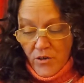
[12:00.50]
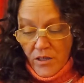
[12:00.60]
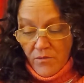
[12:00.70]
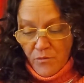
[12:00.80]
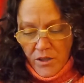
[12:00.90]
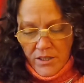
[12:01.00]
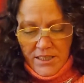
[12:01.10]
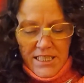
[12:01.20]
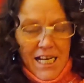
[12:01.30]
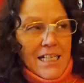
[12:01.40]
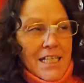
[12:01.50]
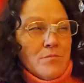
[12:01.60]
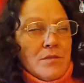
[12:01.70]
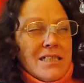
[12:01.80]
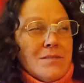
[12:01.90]
in front of the tiny
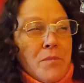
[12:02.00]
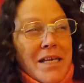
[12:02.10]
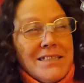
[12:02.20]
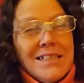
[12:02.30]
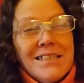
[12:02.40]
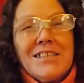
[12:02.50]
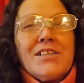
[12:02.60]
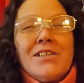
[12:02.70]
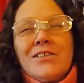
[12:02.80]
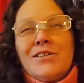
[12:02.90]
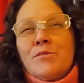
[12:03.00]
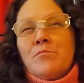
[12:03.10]
empty space at the curb.